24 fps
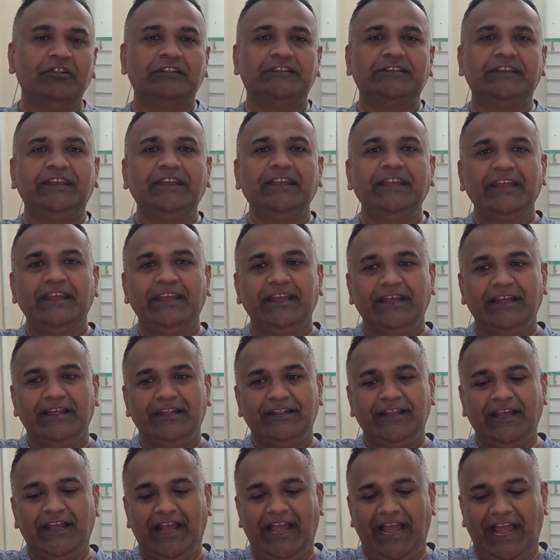see
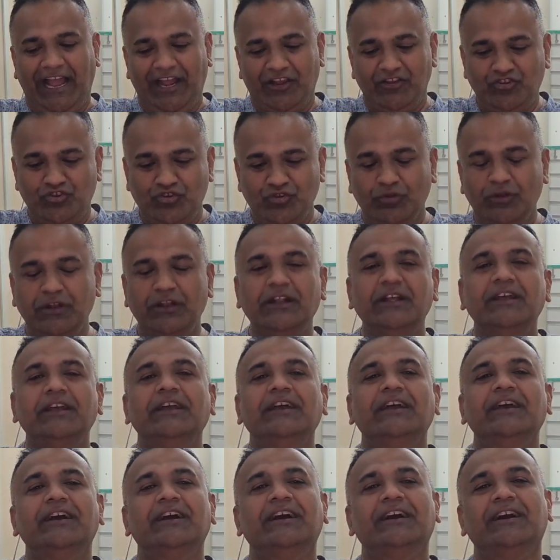the actual
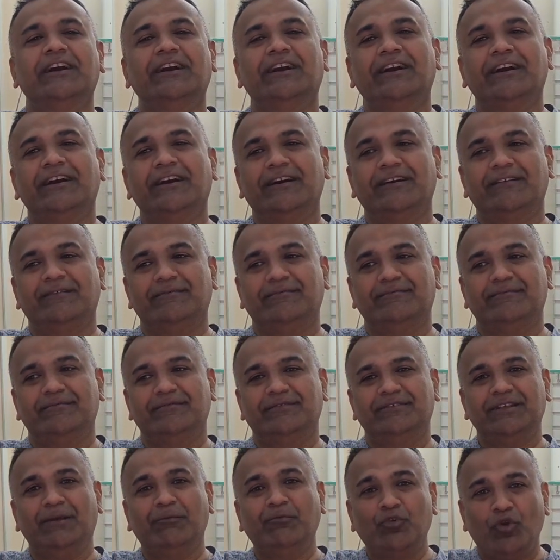
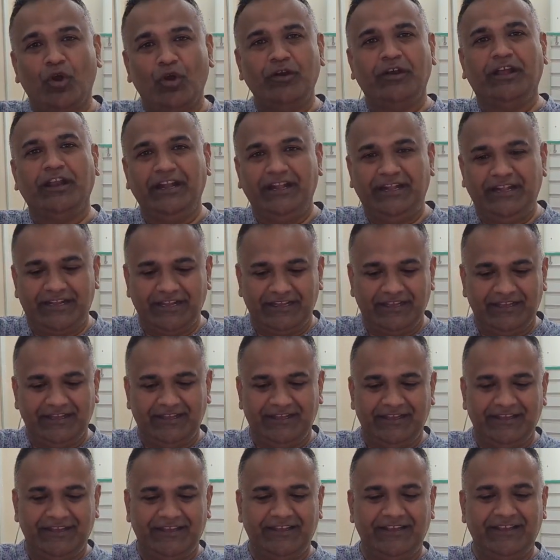some concrete
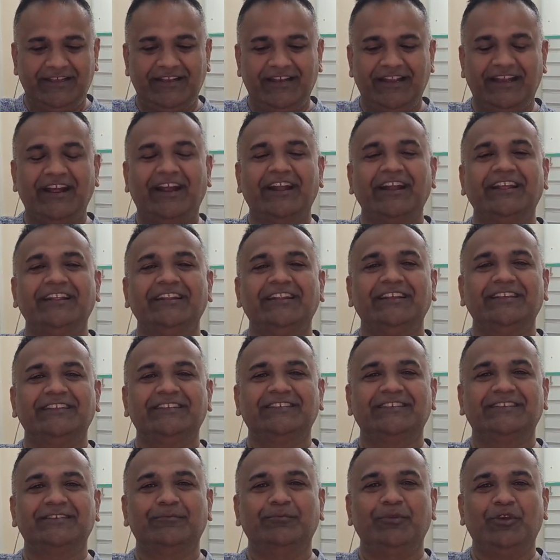regarding
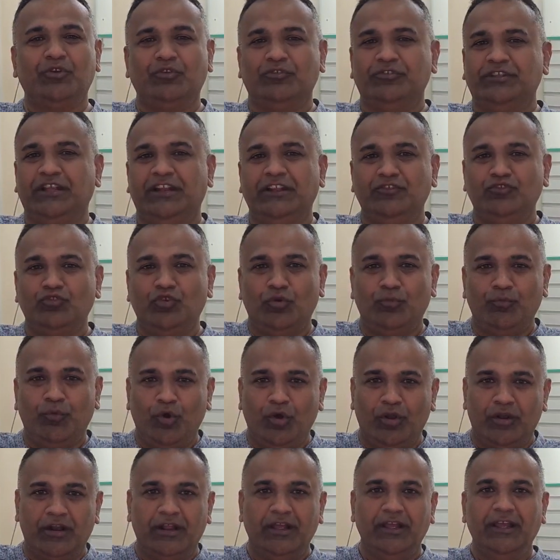this, because there is no
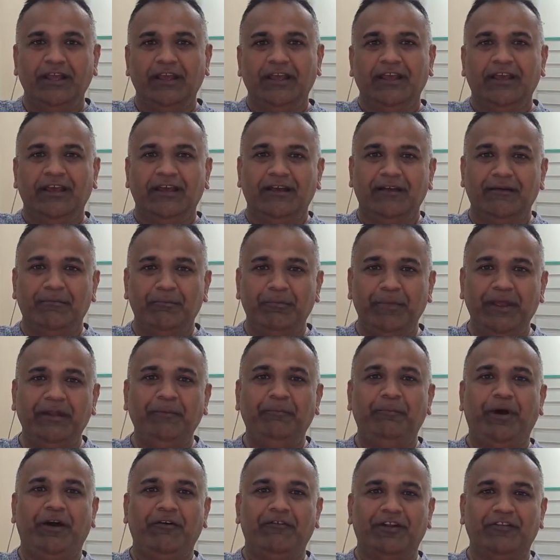more
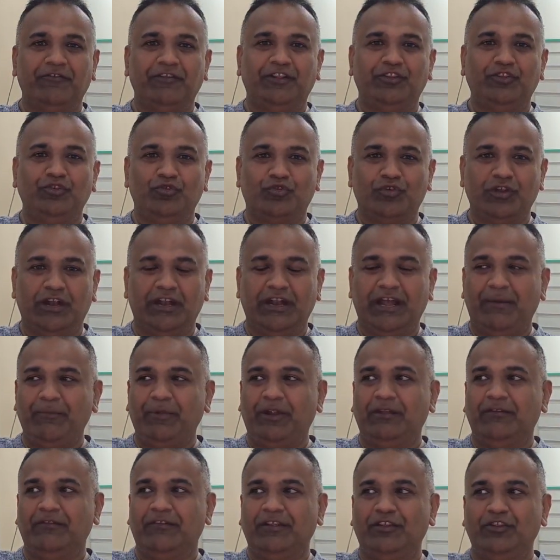manpower with Ukraine. I
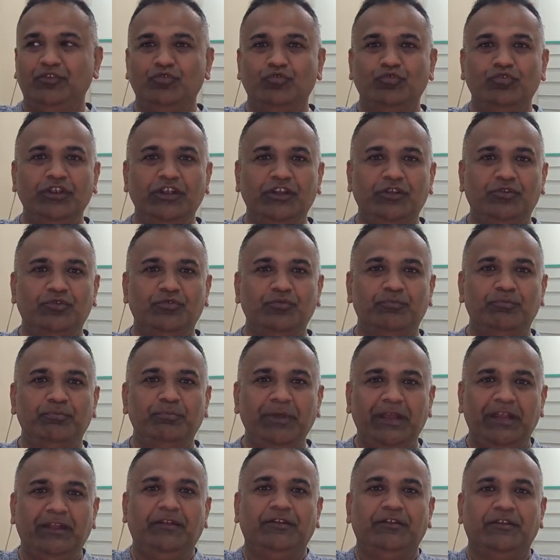mean, you need
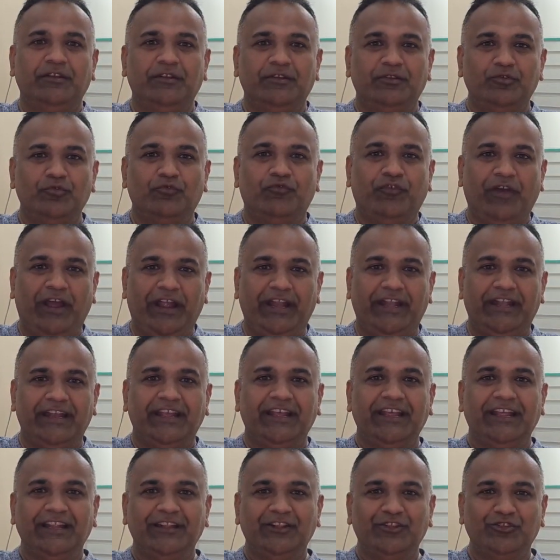men to fight.
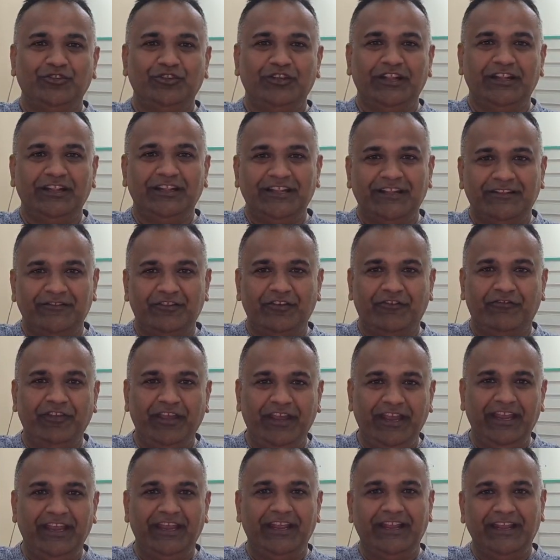So the
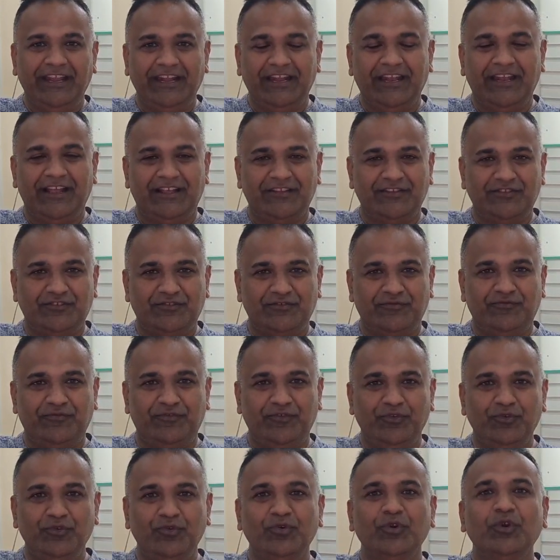way in last
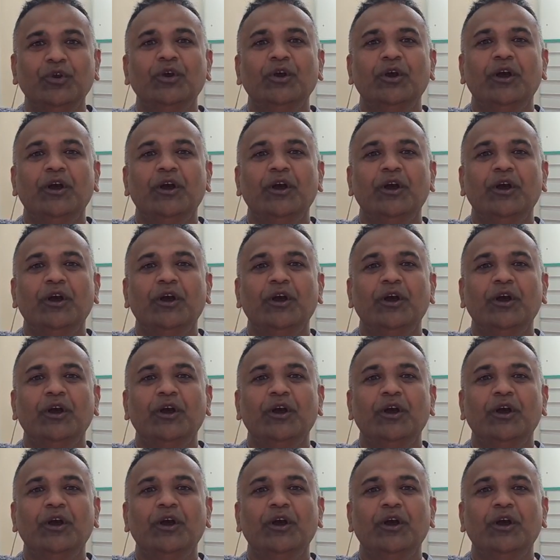few